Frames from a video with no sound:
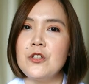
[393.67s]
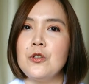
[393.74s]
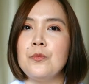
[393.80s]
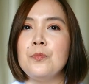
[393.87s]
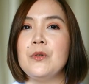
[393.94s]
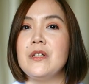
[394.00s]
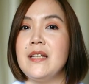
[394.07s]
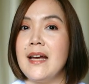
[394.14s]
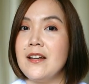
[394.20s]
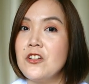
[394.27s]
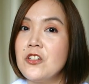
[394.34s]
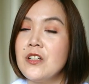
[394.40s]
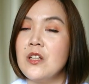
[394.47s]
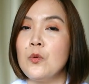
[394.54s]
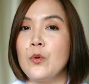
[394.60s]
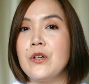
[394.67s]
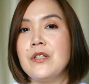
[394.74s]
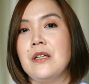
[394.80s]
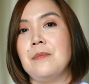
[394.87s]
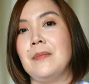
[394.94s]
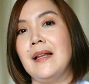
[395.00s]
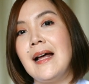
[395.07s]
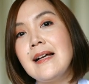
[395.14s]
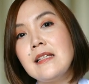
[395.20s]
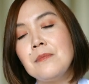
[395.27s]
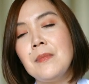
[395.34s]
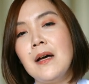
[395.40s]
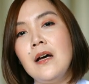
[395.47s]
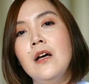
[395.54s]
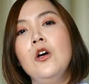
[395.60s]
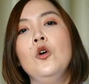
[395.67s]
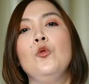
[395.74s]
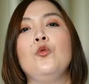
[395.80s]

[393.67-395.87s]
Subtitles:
to potentially worsen melasma